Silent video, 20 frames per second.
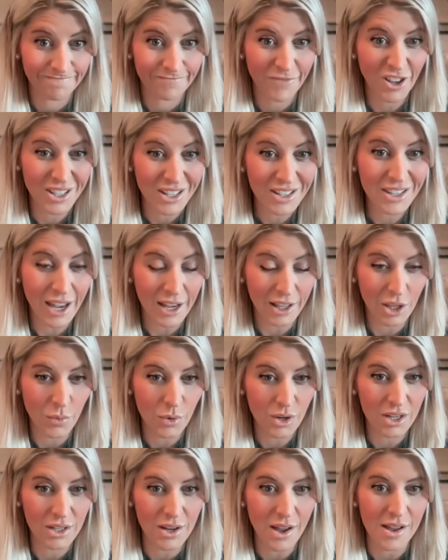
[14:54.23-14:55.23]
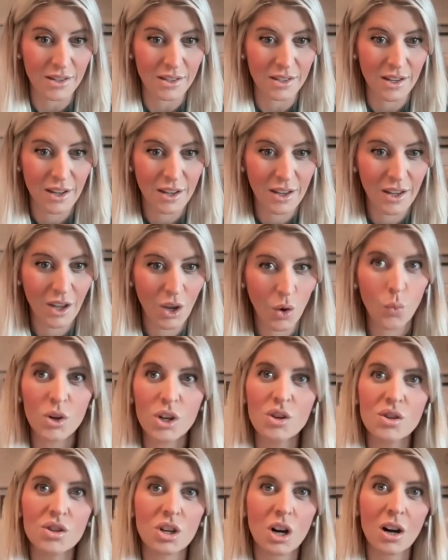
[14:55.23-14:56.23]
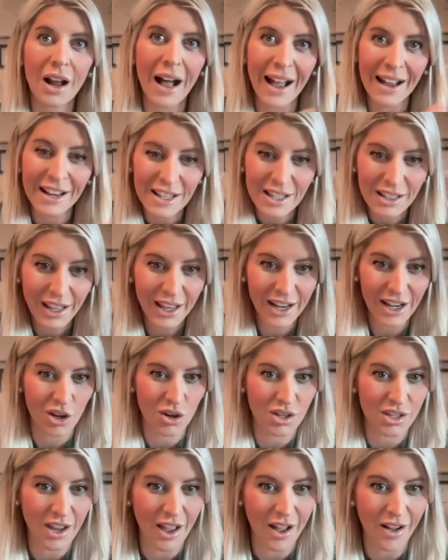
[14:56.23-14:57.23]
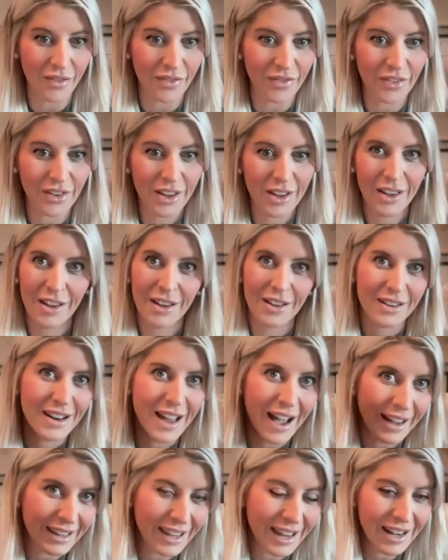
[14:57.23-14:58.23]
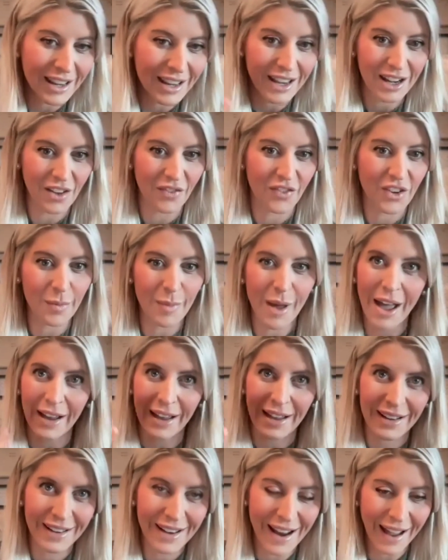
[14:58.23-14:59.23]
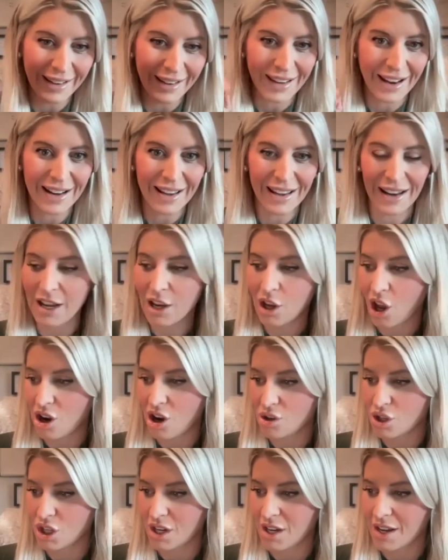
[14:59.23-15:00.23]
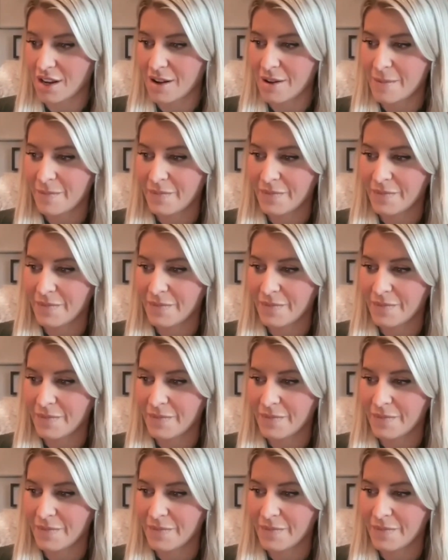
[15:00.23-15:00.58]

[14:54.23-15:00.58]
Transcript: That's exactly what it does. When you start isolating yourself, not getting any feedback, not getting any coaching,